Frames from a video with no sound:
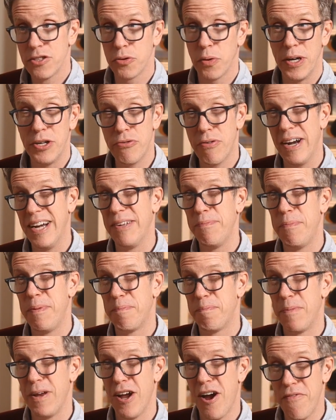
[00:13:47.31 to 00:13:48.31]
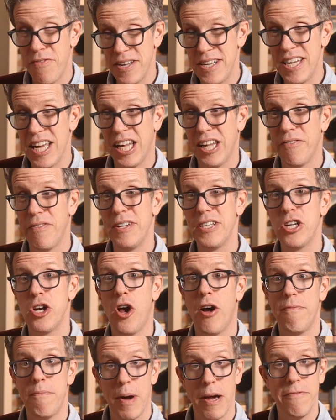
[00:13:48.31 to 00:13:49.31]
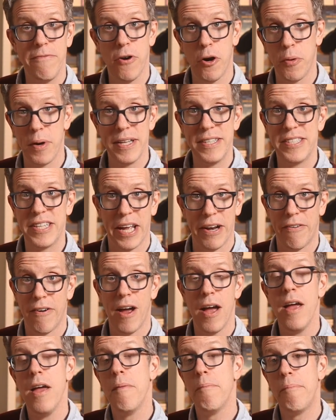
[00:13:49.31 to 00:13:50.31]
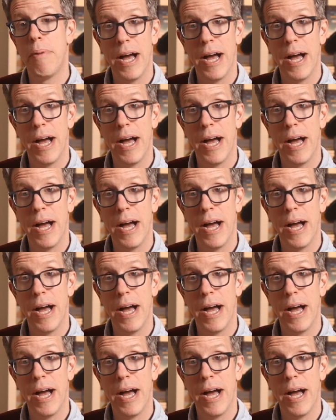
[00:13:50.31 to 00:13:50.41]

So I try to be off the television, off my phone, etc.